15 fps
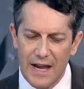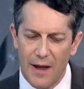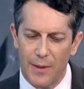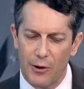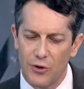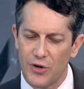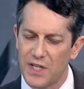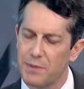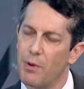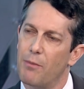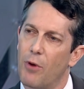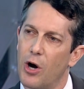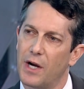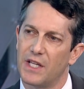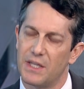now, their addressable
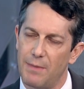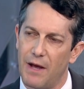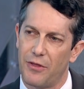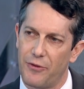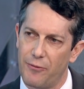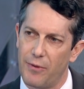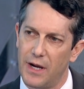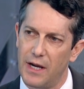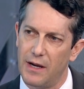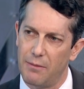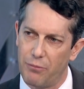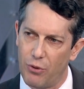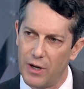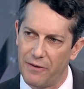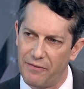market's about
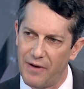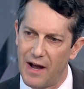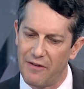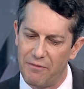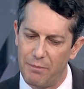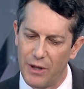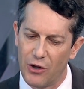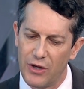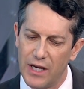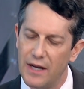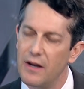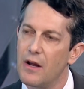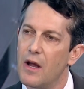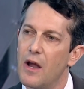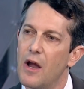$3.5
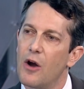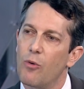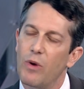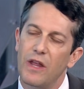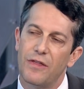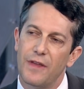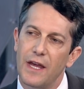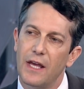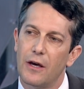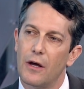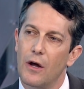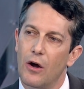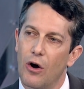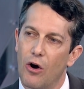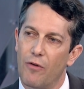billion. We think
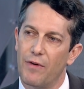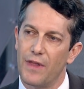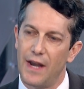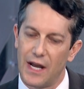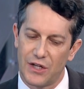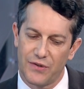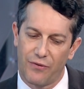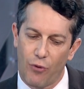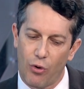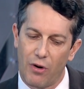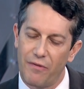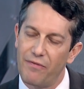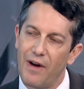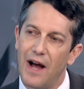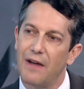over the next 4
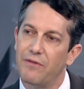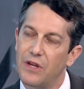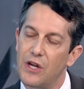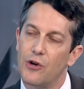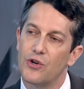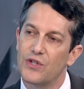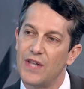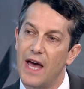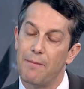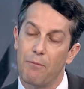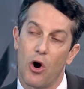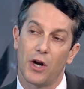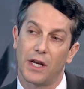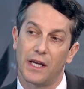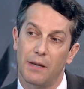or 5 years, that
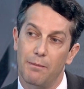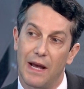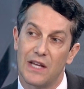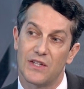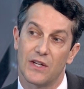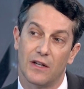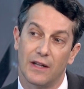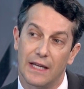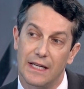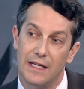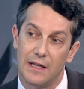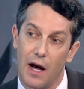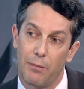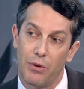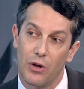market can basically
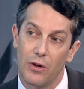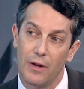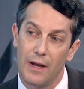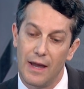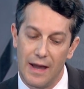double.